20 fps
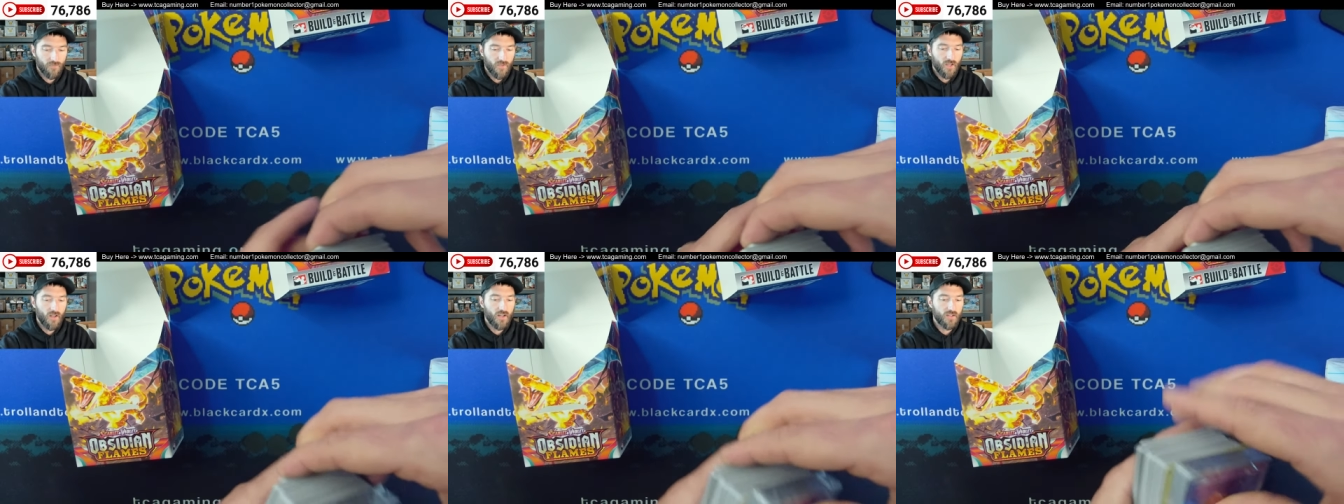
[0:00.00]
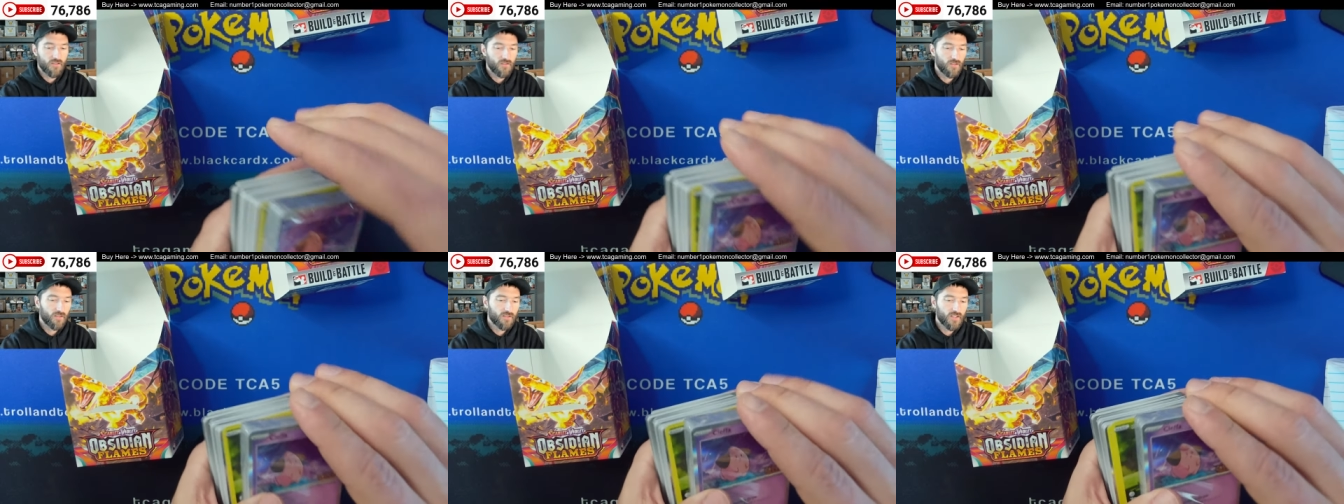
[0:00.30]
All right,
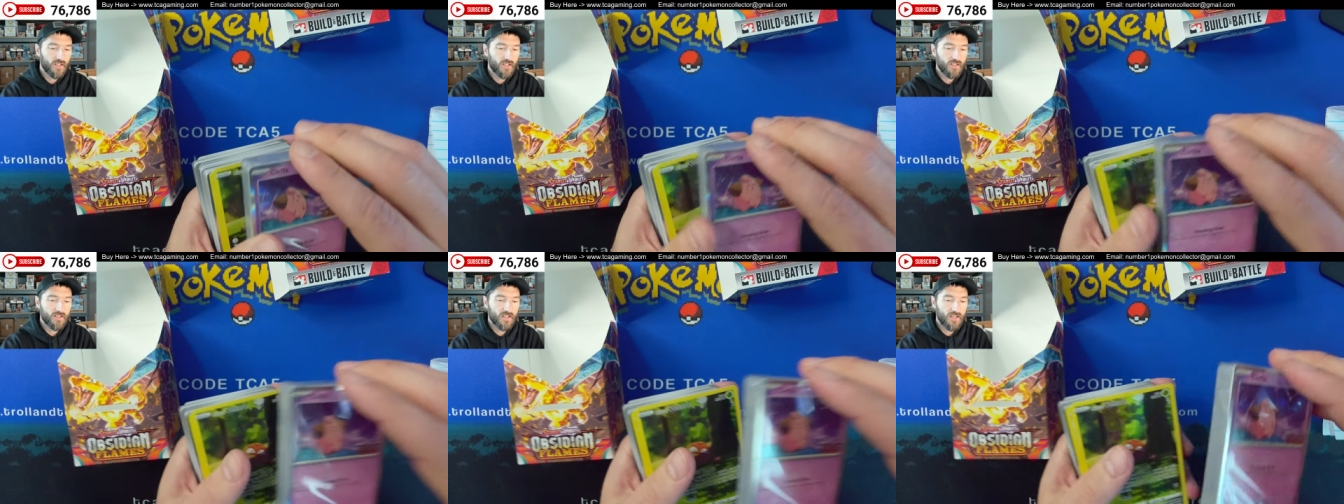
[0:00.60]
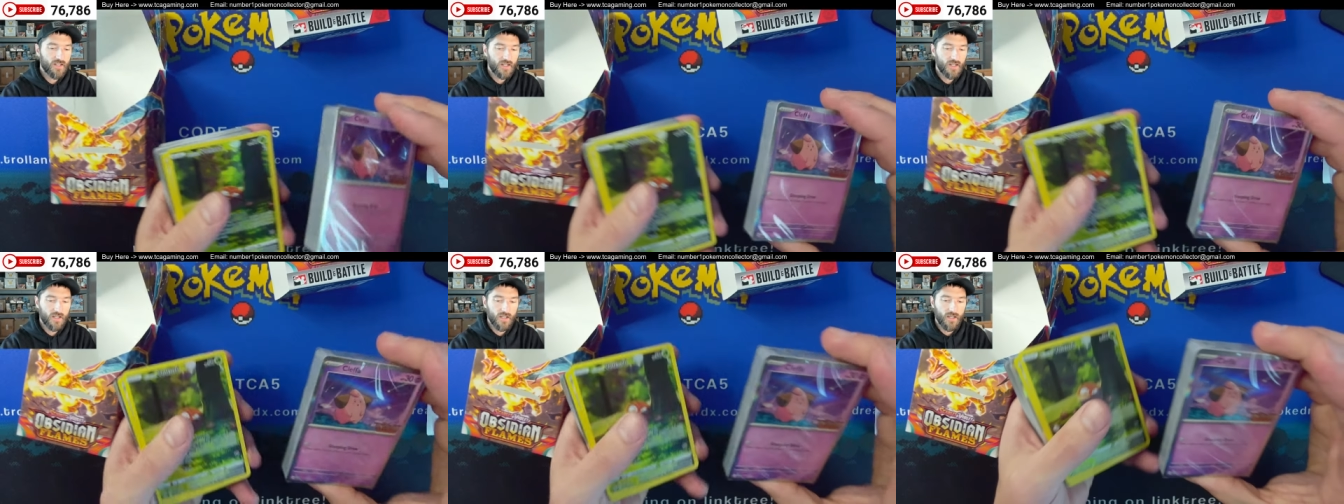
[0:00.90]
so it looks like he's
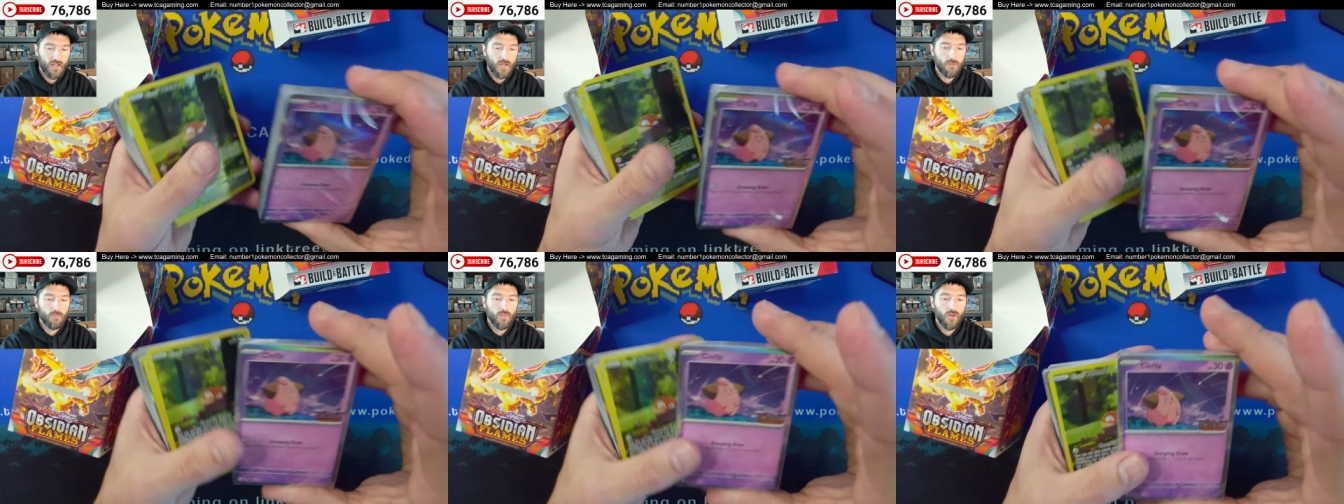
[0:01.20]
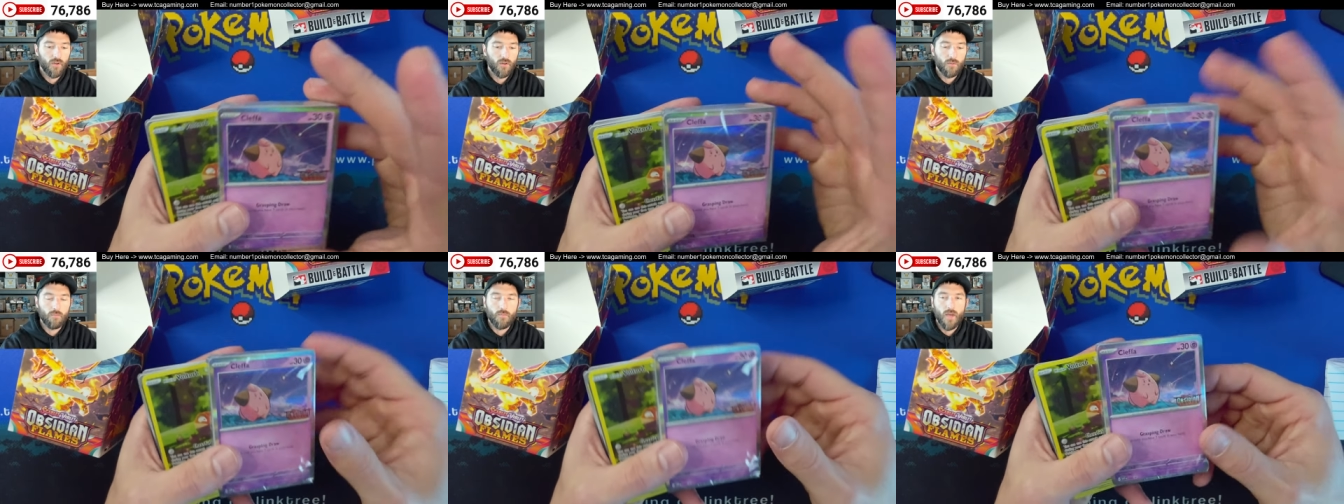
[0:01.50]
kind of got like a
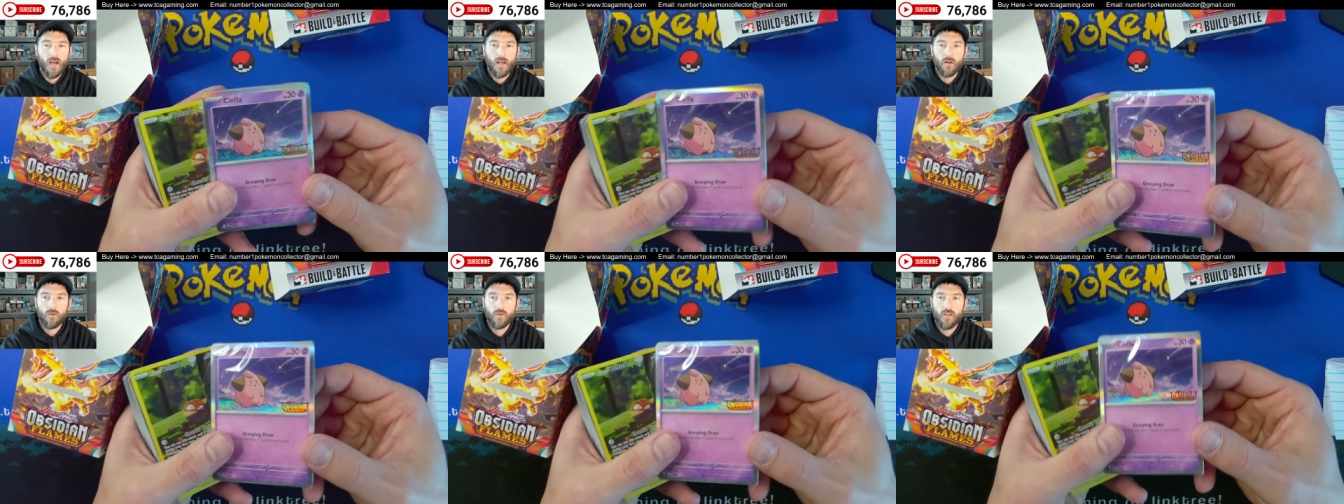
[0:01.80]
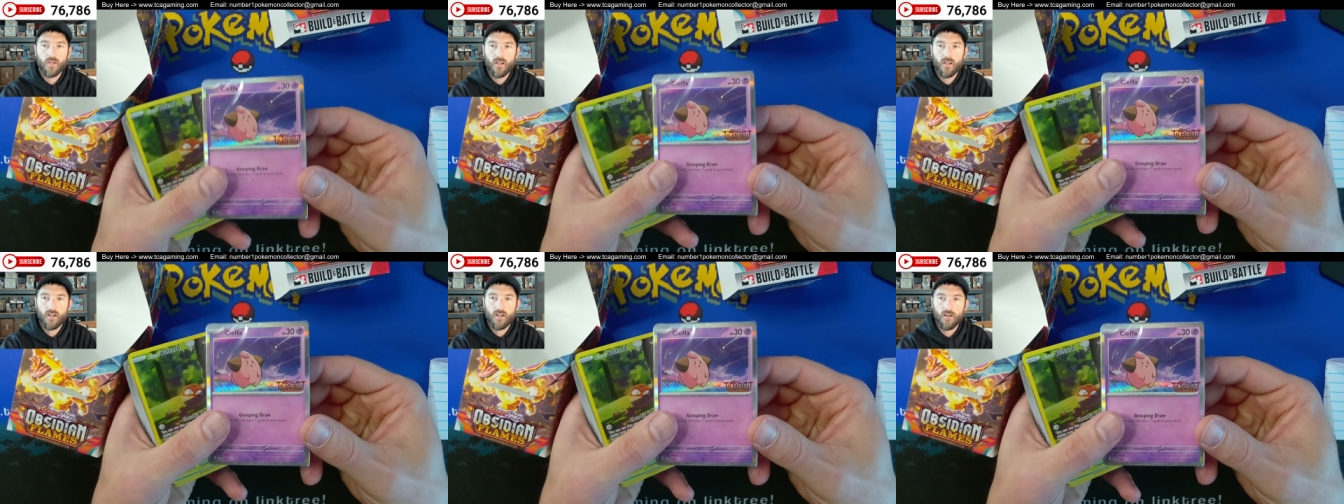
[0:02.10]
build and battle kit